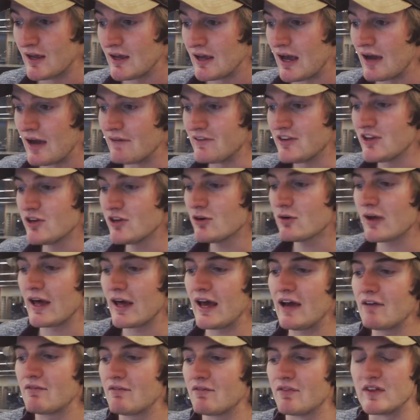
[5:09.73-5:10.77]
And you don't
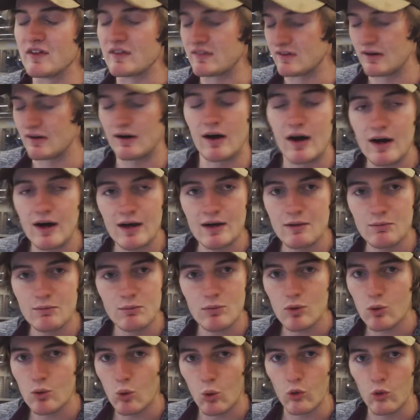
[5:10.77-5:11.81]
have the
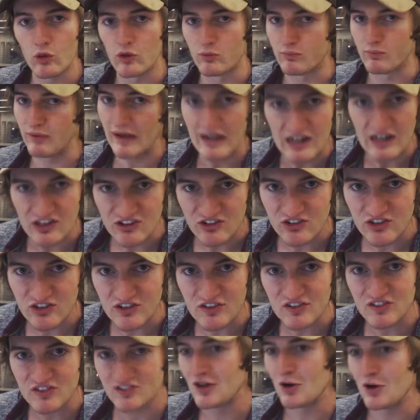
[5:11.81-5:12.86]
time or the
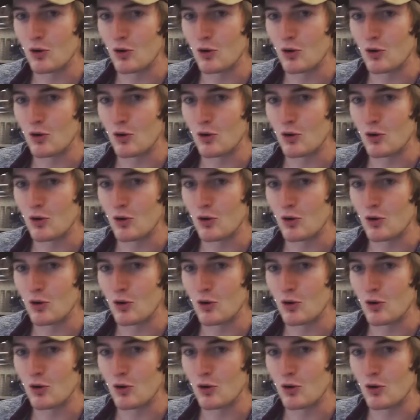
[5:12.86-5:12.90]
patience